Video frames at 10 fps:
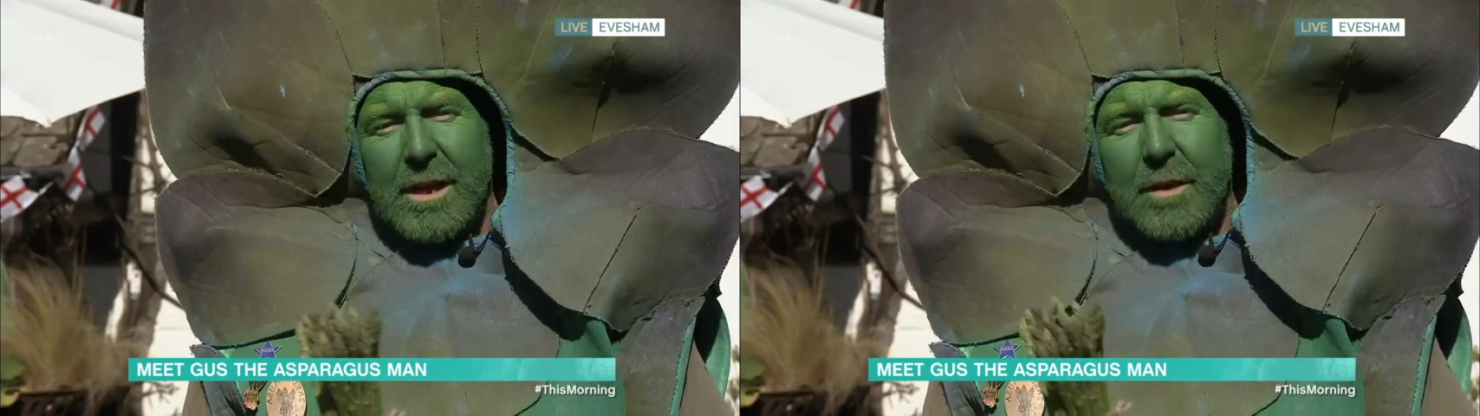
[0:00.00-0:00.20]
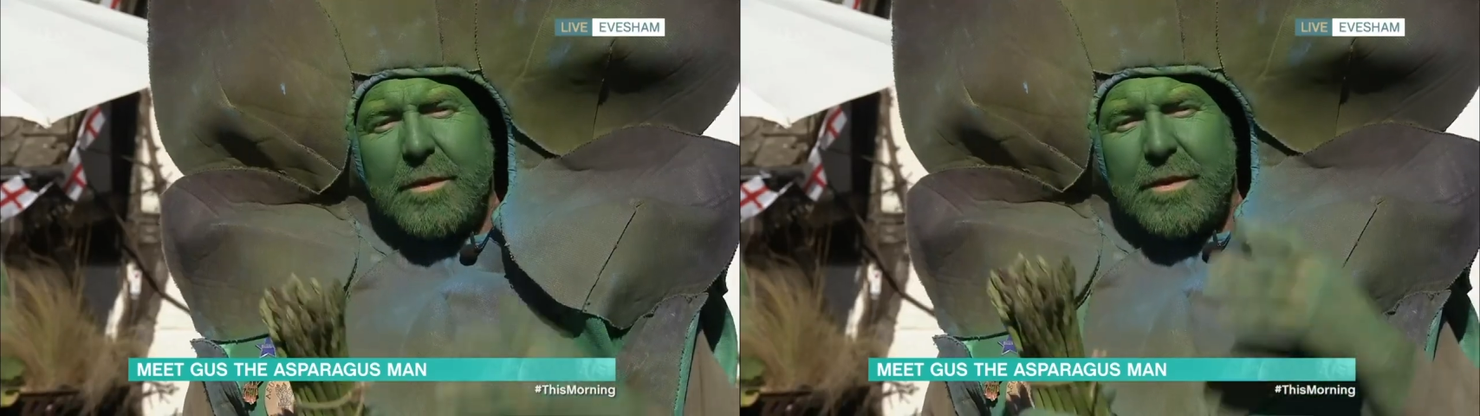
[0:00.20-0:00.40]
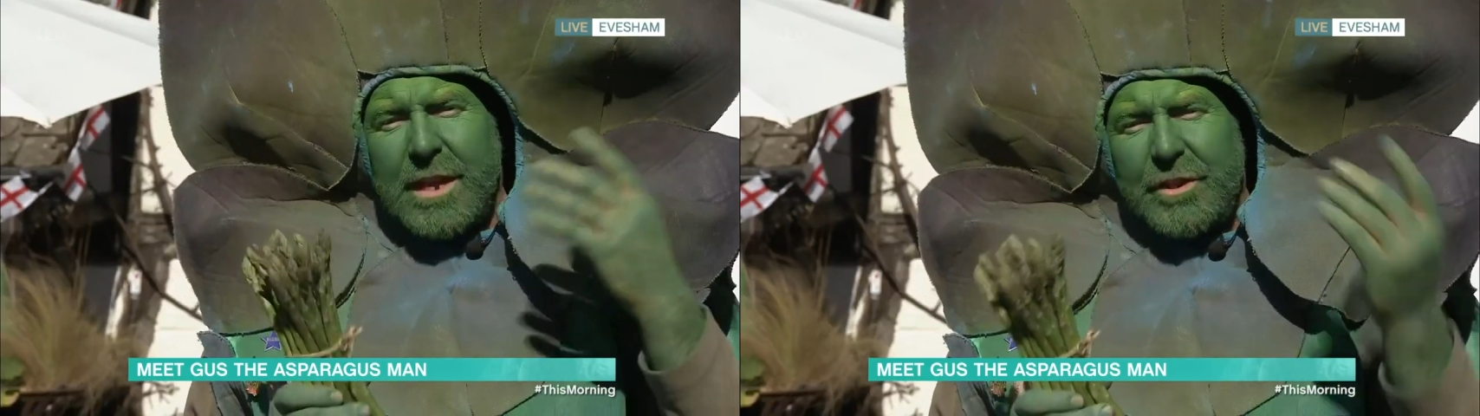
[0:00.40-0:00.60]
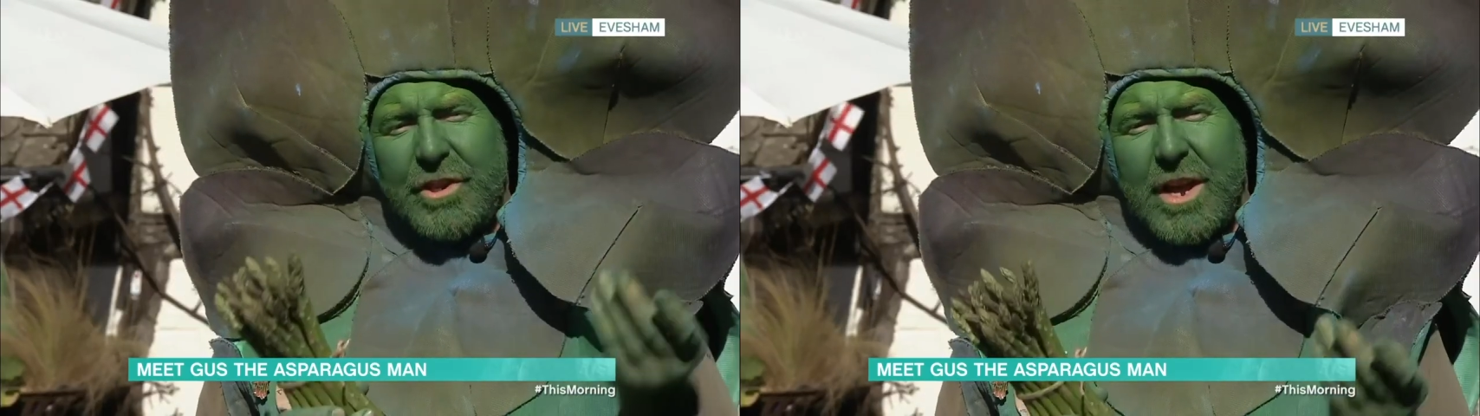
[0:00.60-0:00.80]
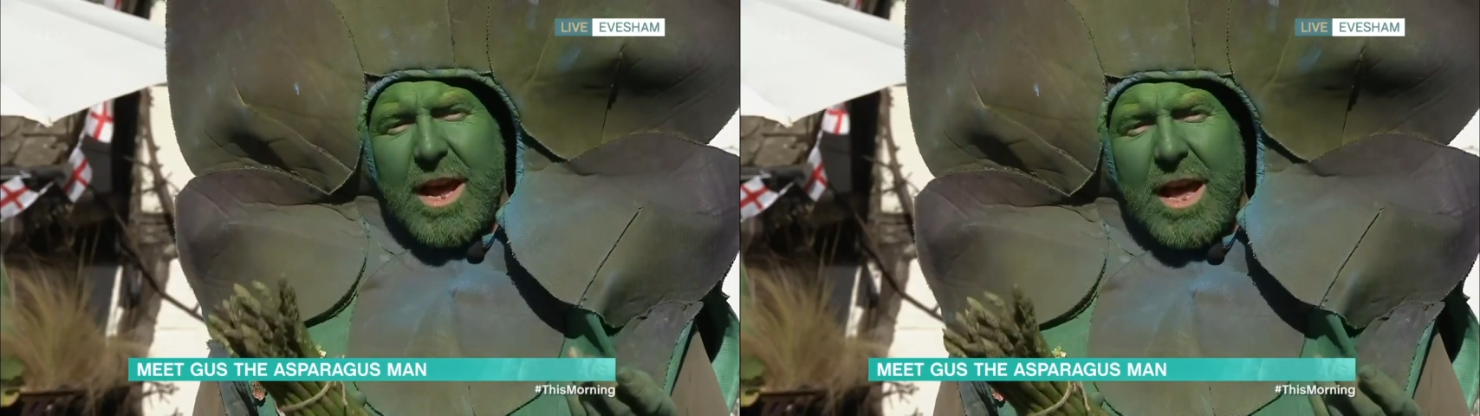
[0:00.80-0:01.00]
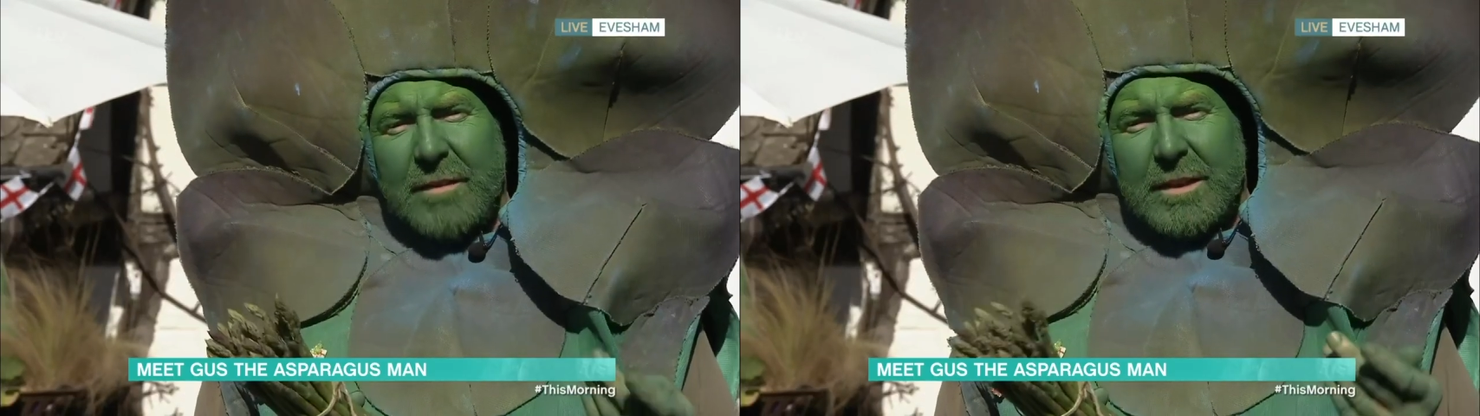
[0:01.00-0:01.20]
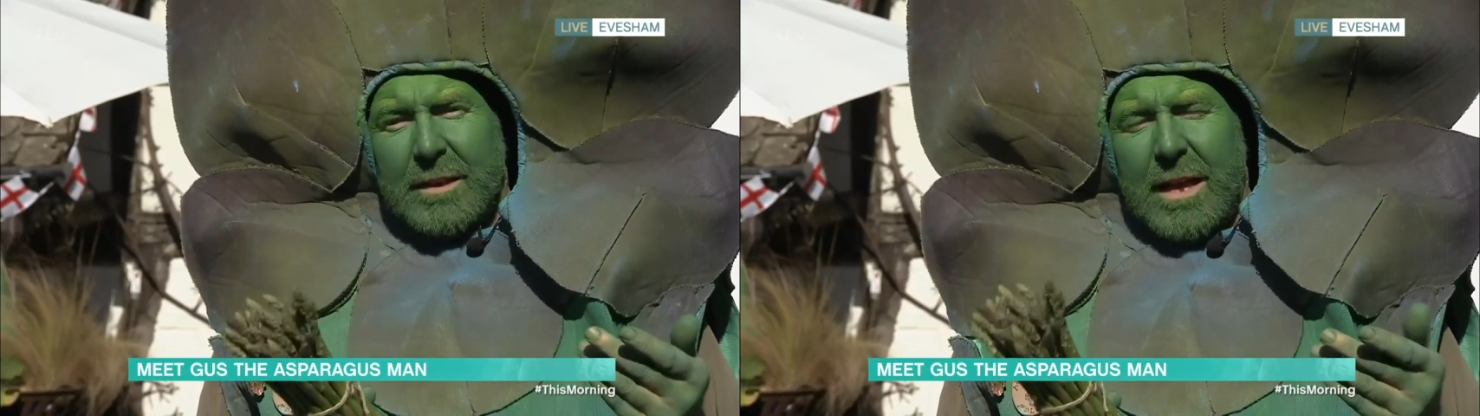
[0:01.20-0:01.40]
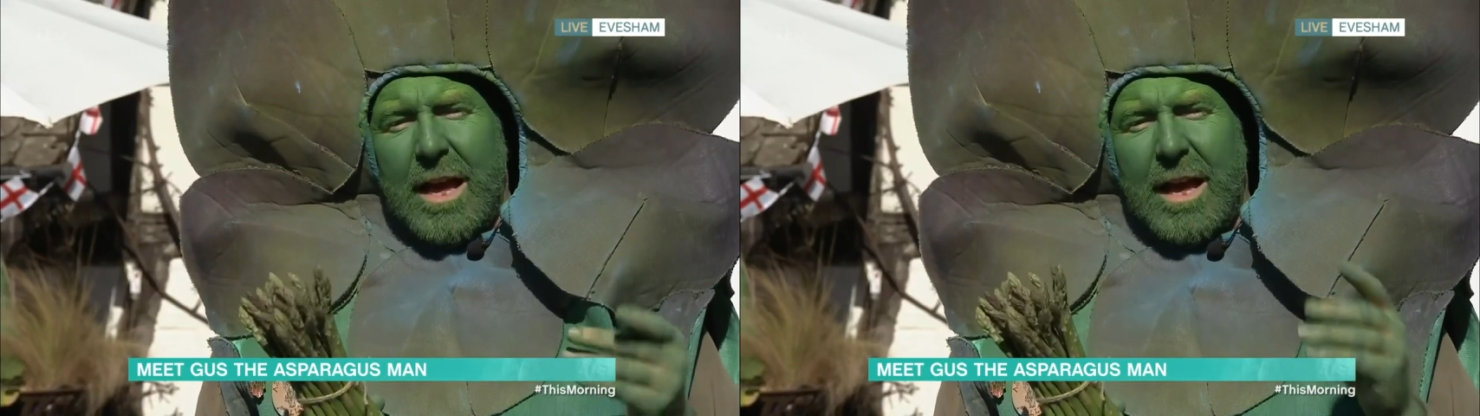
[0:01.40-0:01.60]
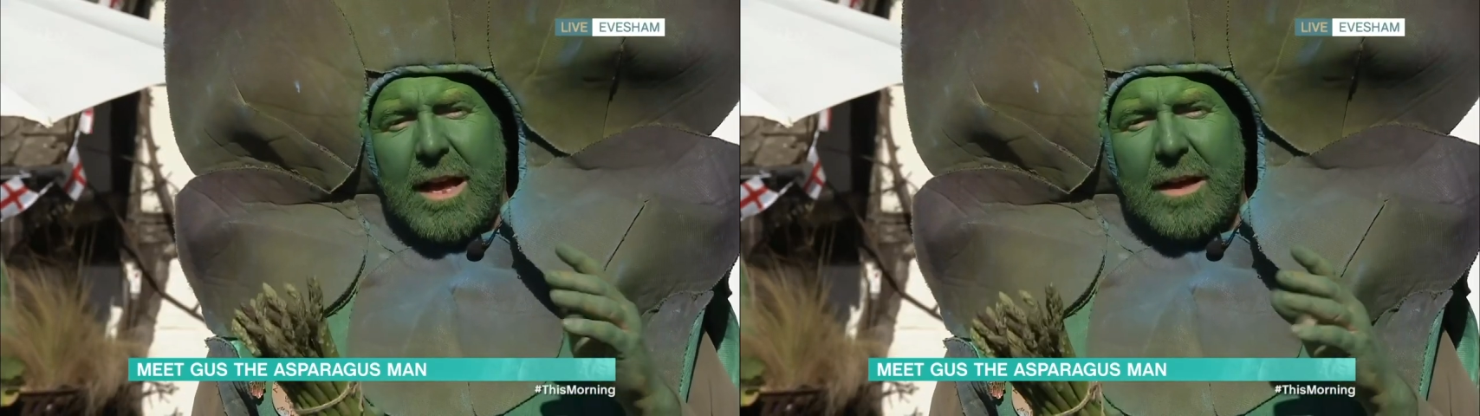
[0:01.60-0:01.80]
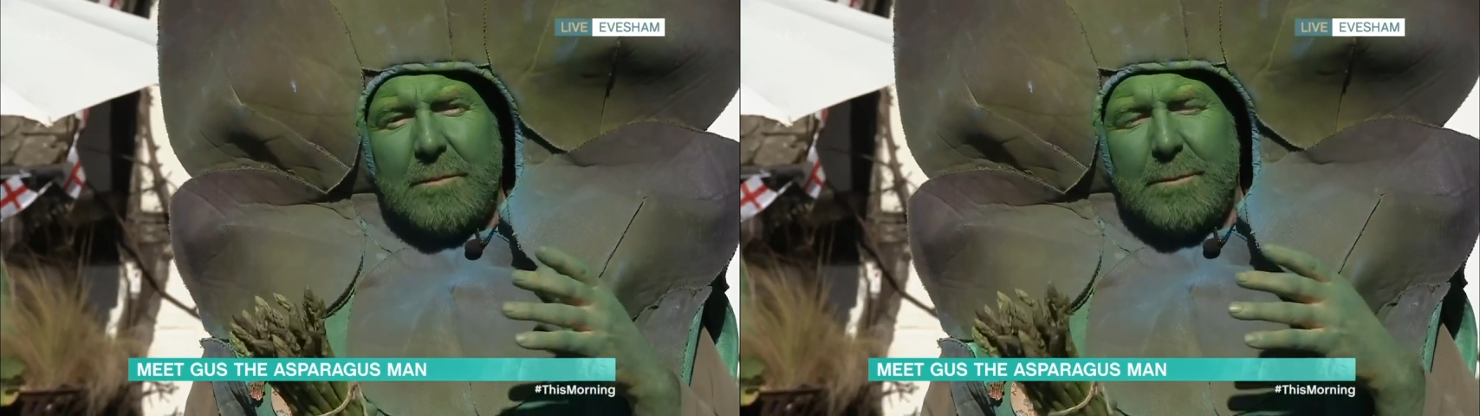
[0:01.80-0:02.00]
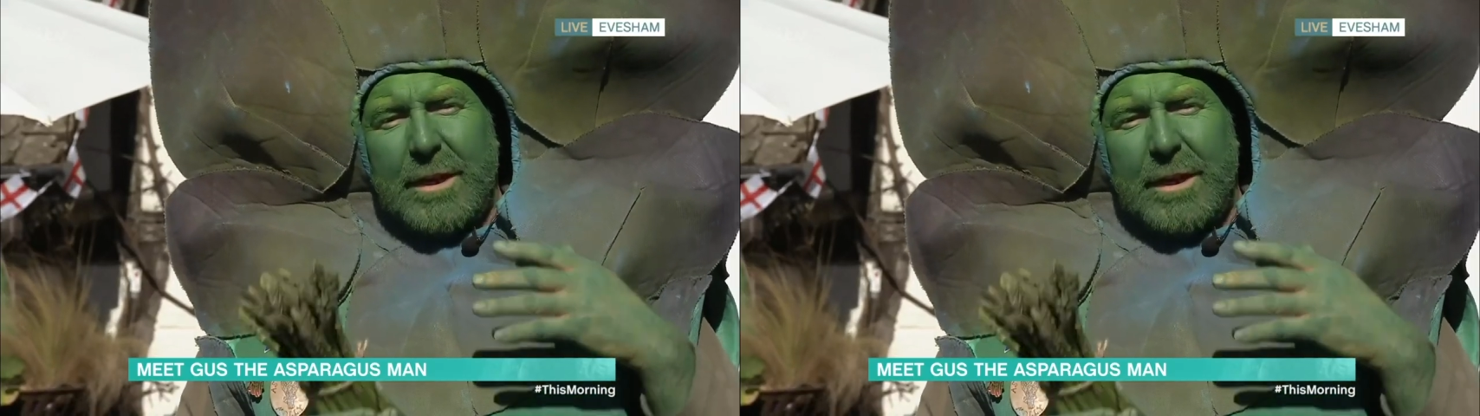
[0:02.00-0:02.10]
This year, um,